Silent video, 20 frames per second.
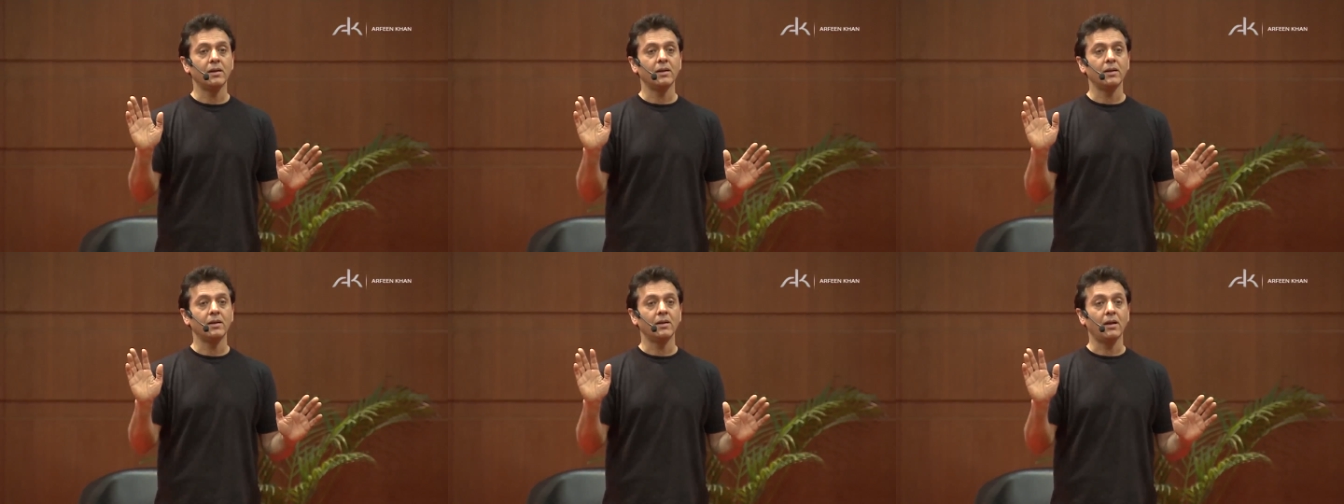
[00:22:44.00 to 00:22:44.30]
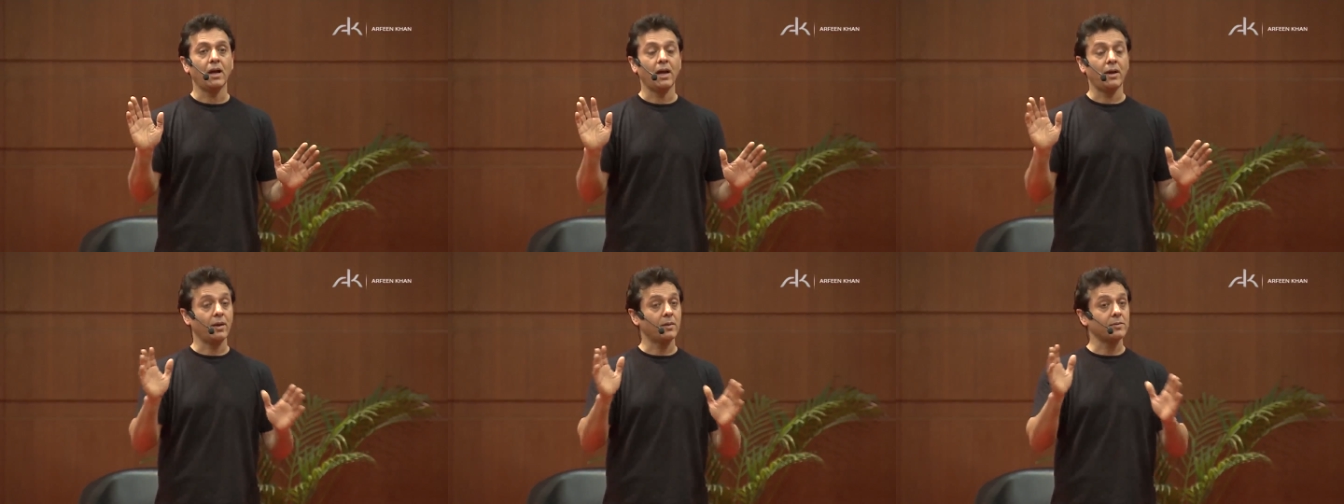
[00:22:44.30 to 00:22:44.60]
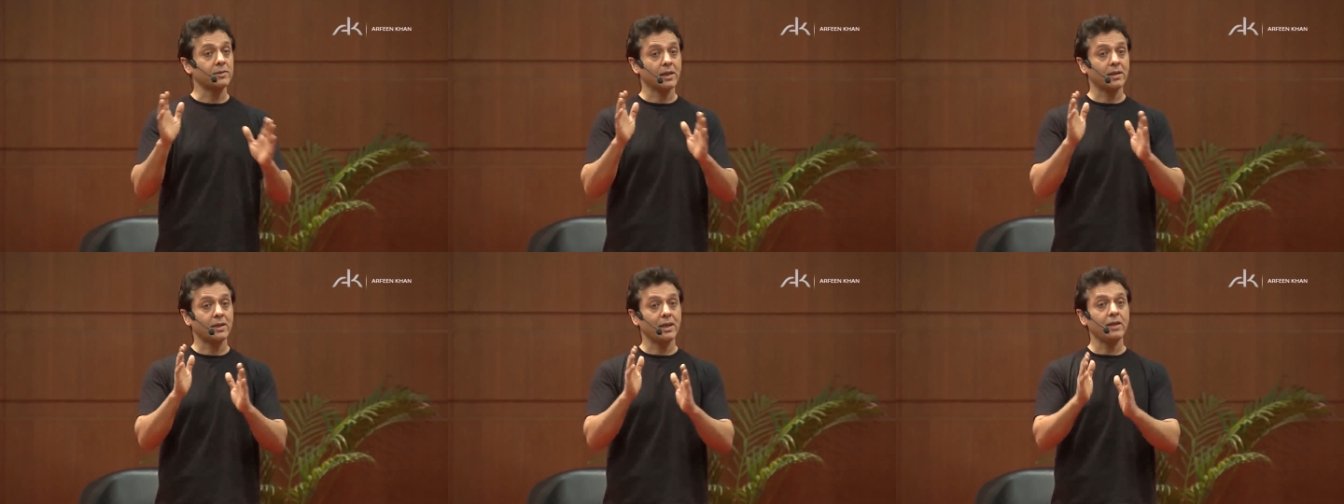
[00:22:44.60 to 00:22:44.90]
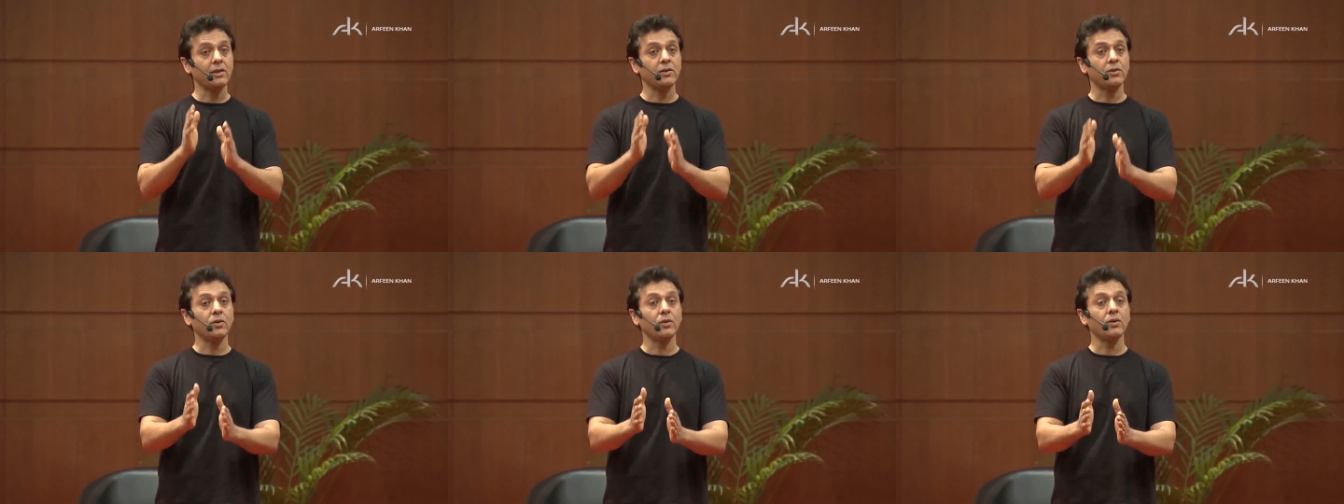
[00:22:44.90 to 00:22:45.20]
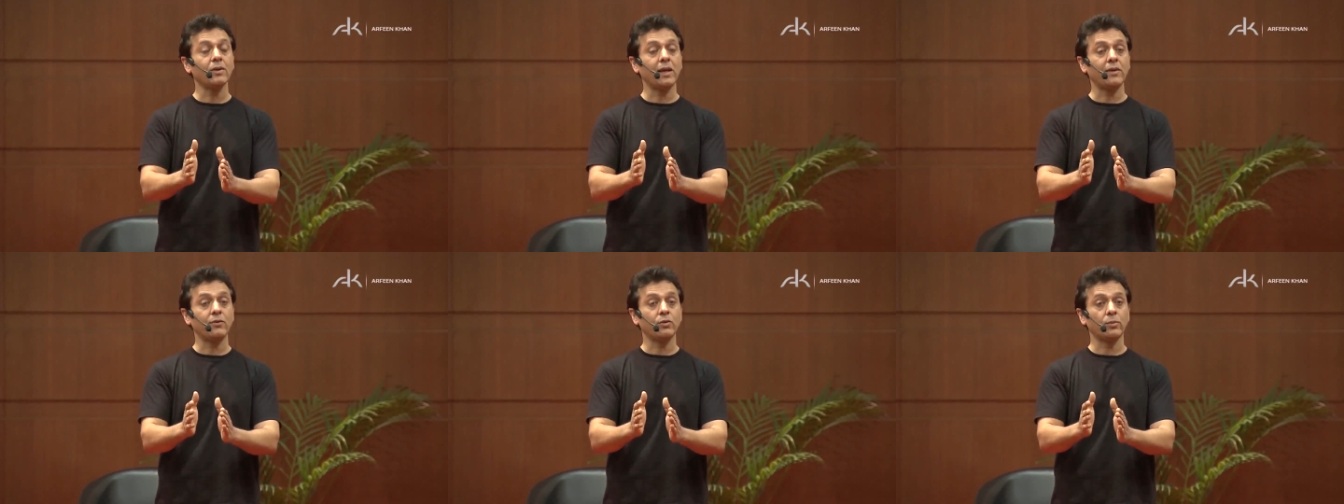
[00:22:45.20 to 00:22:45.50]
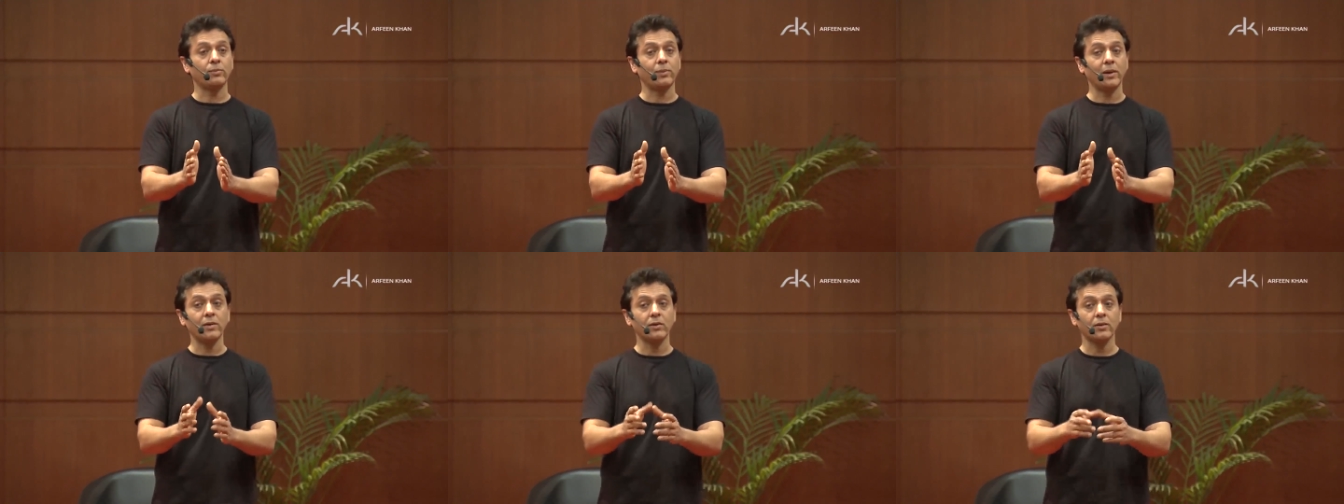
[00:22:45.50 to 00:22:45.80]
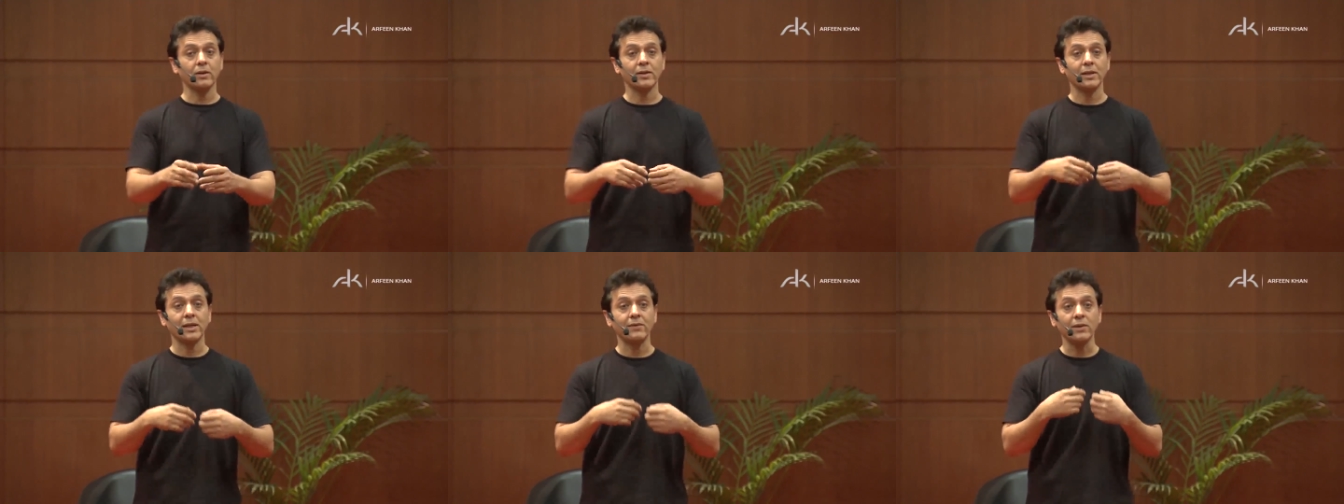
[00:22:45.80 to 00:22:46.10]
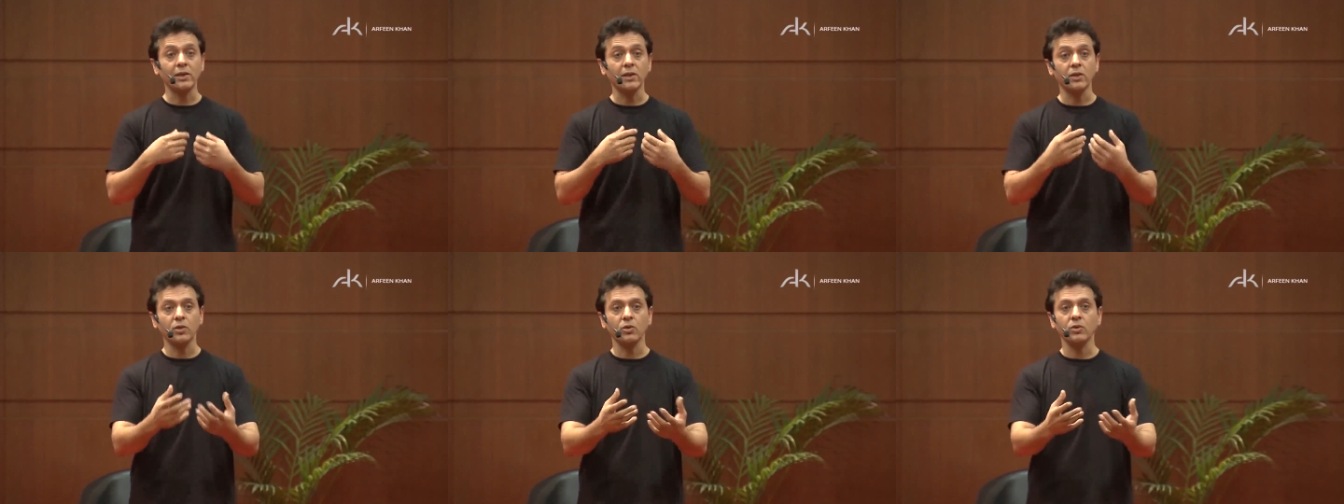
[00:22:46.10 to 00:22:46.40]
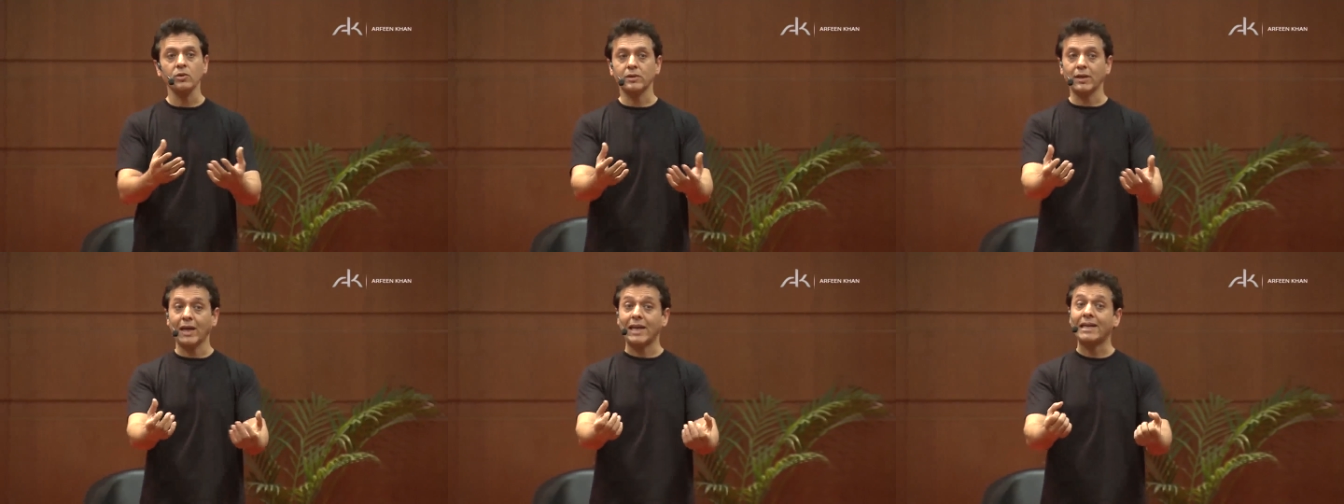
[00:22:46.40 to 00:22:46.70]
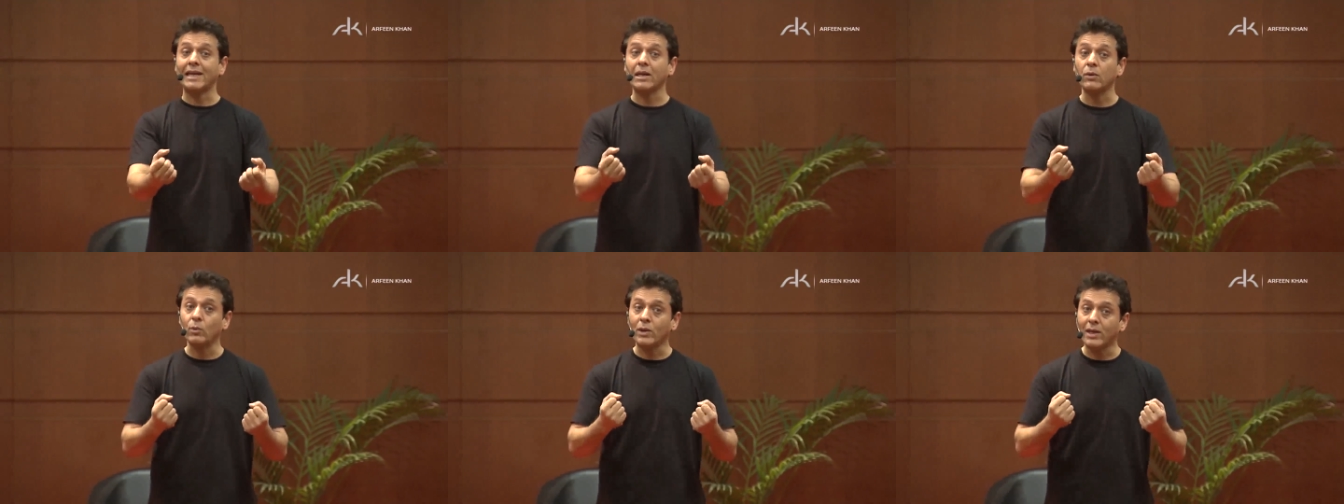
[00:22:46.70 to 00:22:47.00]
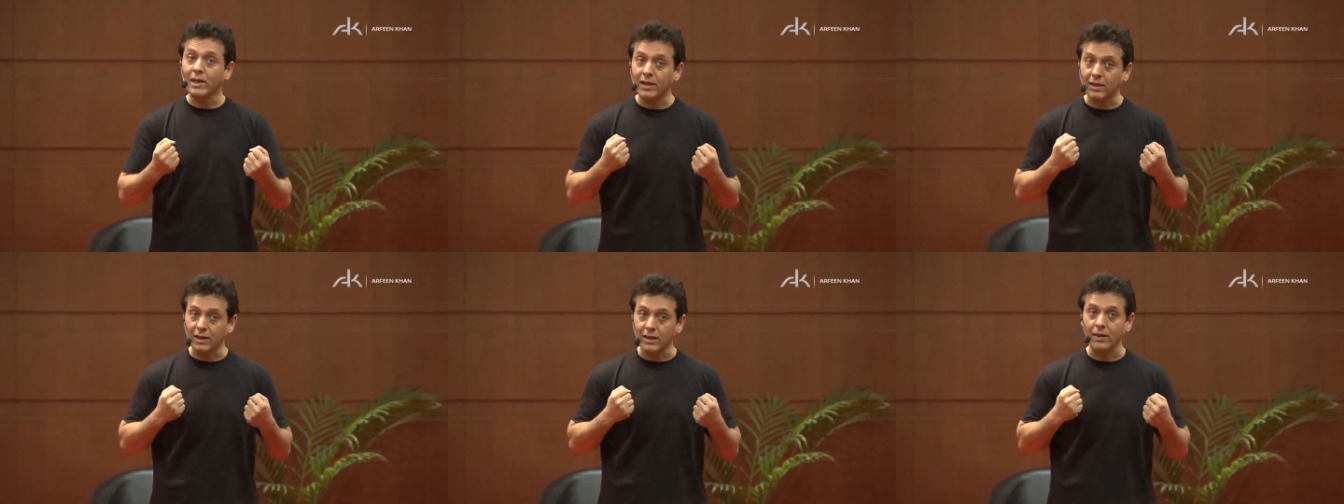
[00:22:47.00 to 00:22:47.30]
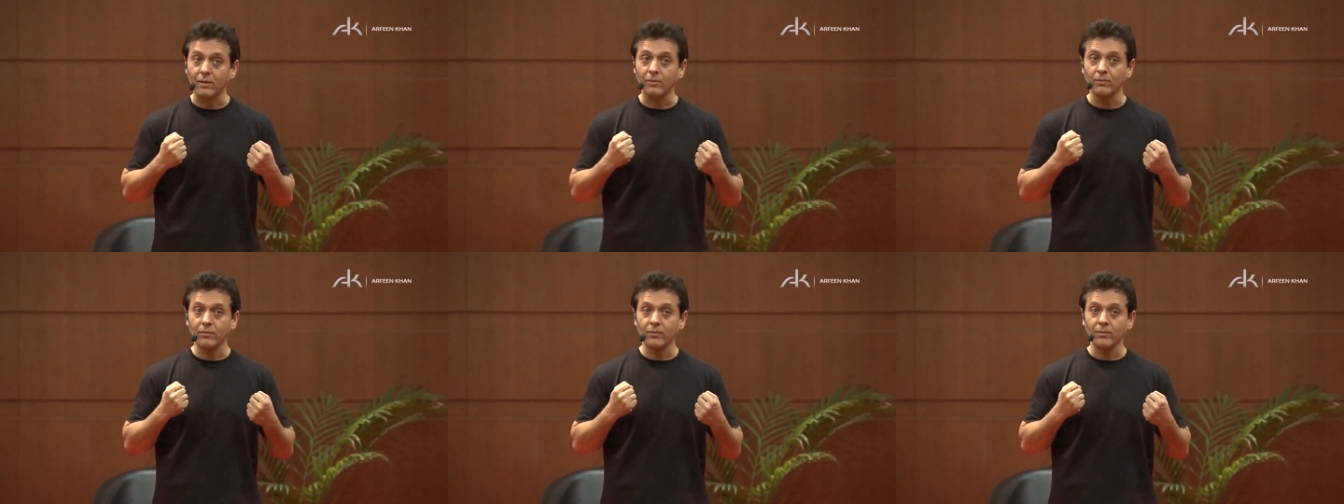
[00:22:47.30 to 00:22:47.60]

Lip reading: And I'm just saying to you that if your parents are giving it to you, take it willingly.